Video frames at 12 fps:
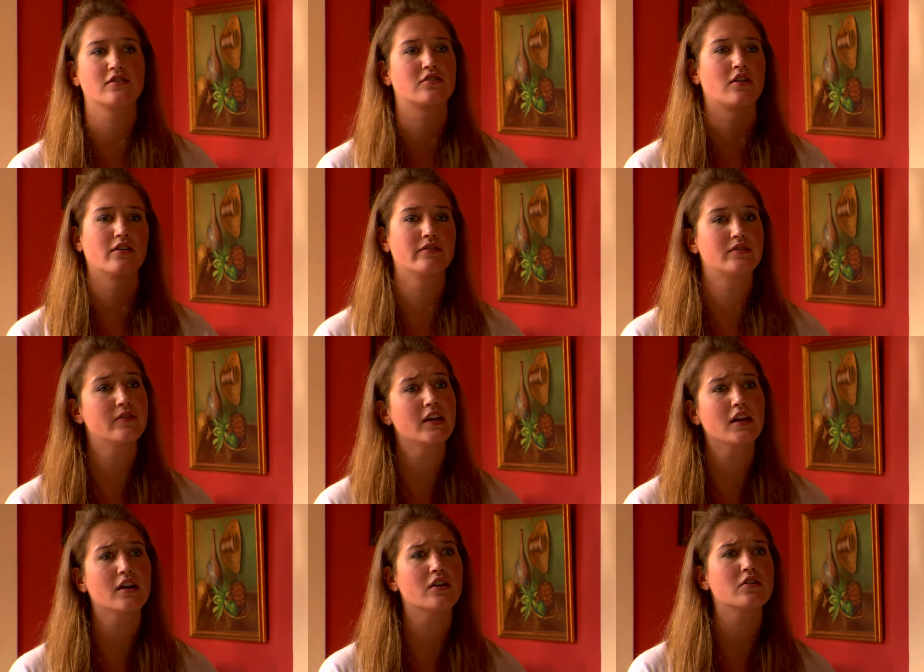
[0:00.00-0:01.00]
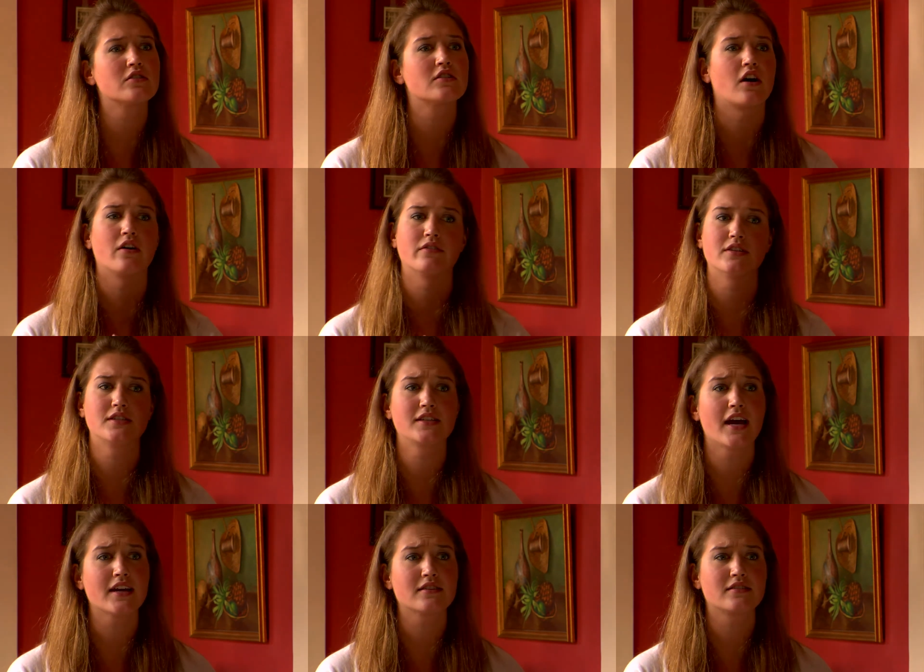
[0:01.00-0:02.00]
all of his videos, all of his
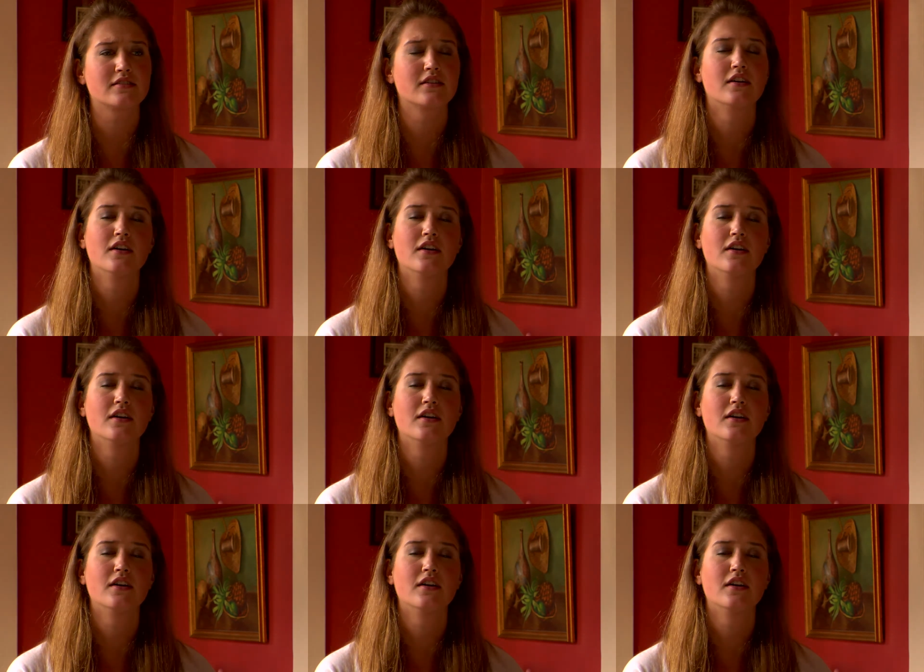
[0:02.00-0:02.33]
tests.